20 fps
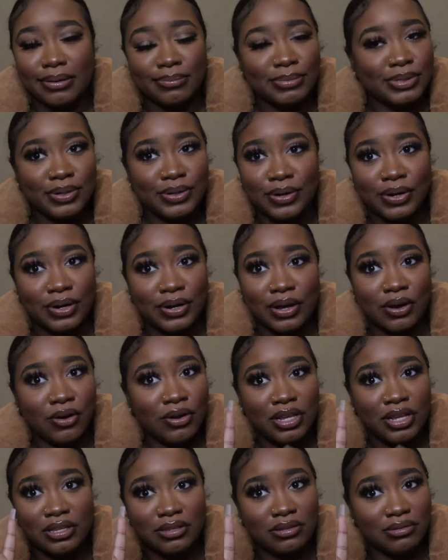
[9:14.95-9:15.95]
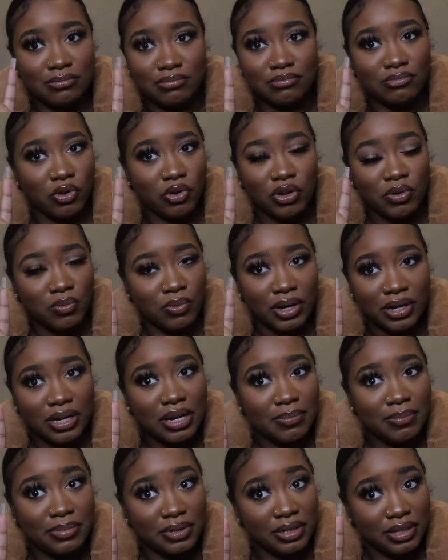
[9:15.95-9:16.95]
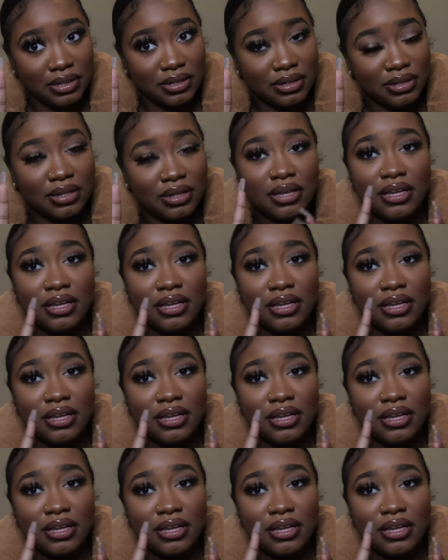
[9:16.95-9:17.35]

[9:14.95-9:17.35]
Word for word: I'm sorry. Only only one company